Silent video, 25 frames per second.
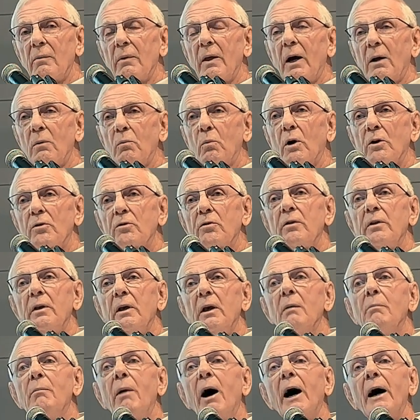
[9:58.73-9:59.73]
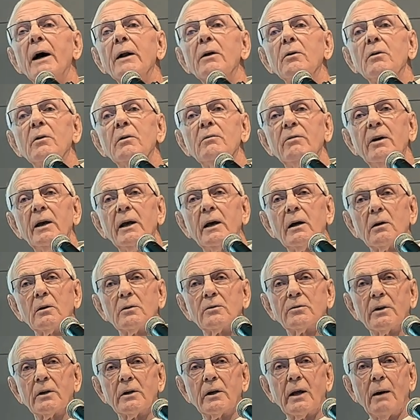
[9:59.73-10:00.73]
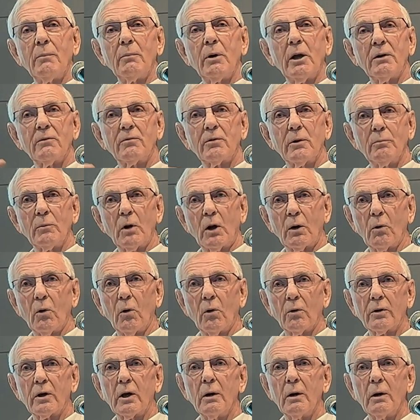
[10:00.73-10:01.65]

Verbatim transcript: and watch the armada of vehicles that come in from the north,